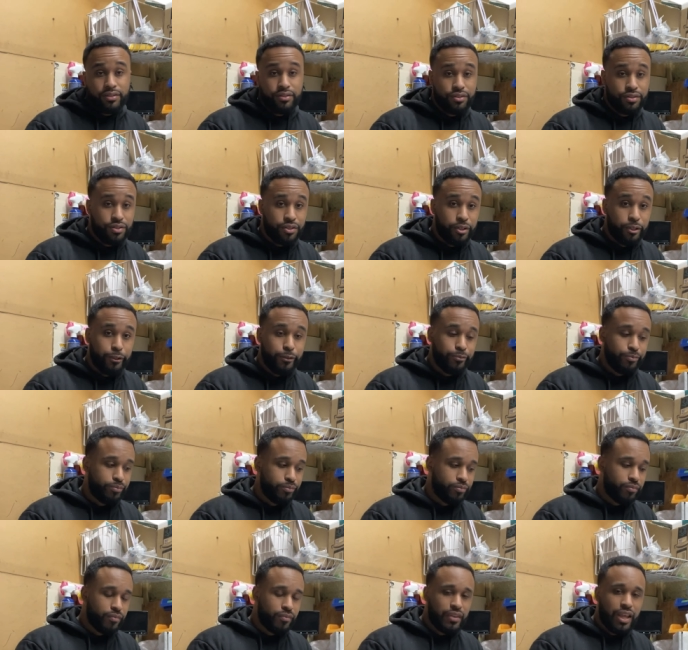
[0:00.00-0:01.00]
So
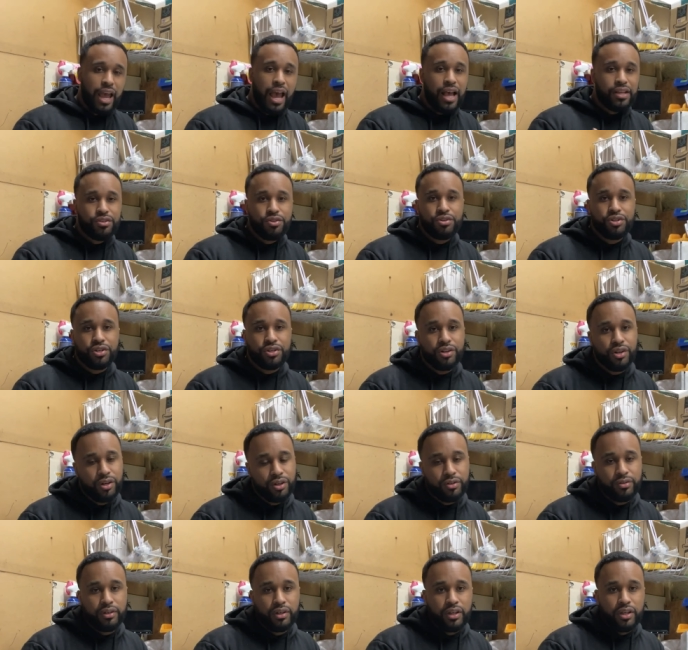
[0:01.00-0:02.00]
as you should
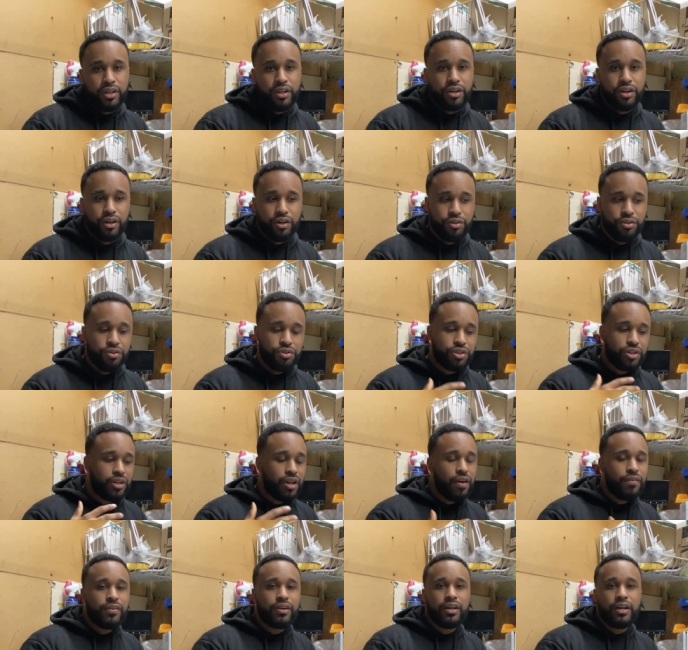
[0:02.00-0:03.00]
know, you should
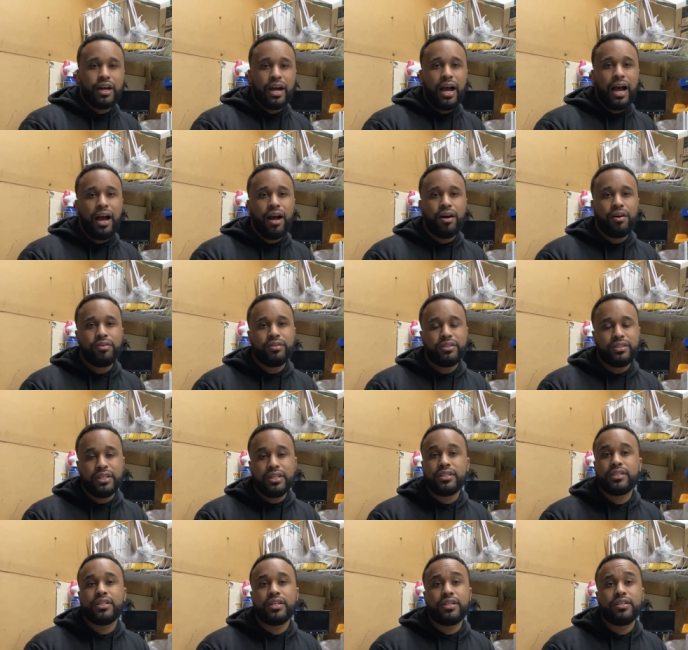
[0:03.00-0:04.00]
never allow
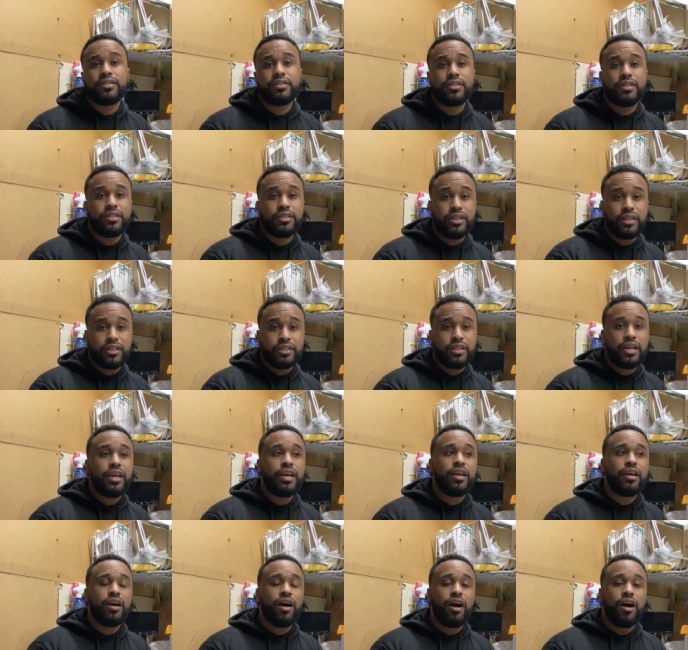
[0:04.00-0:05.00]
distance to
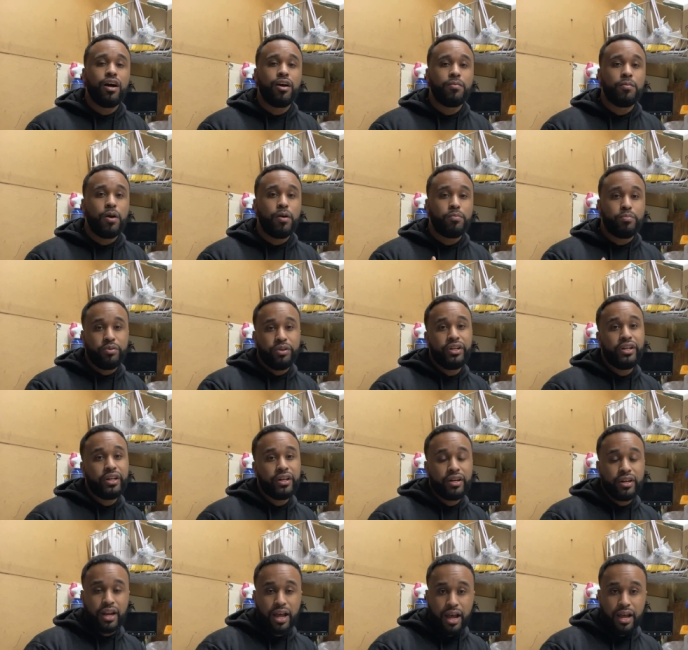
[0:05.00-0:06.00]
dictate a
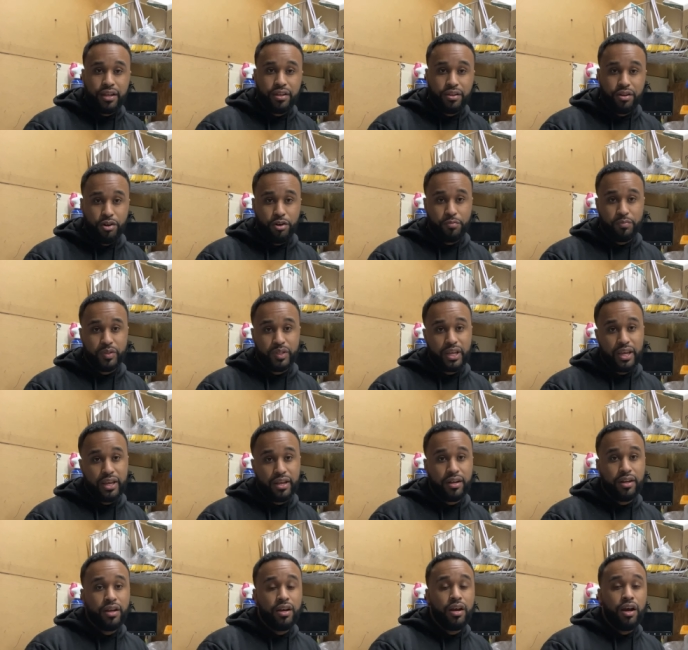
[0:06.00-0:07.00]
breeding or not. You know what I'm
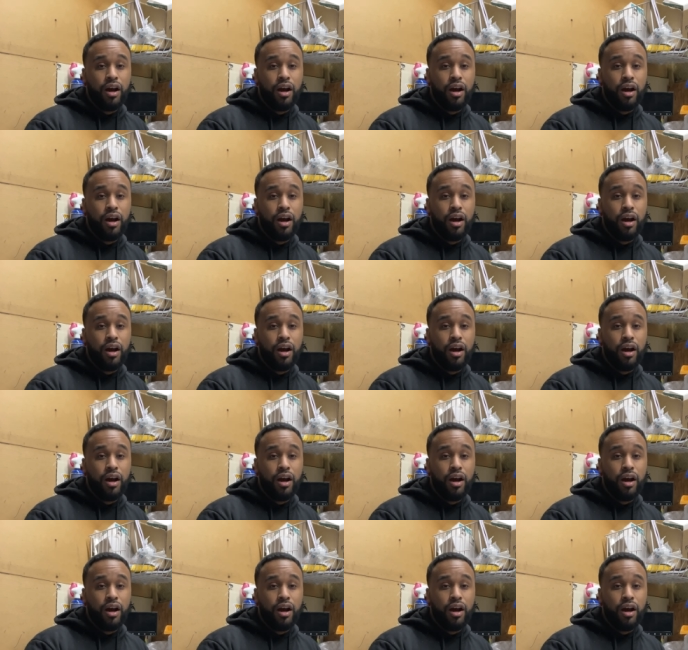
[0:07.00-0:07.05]
saying?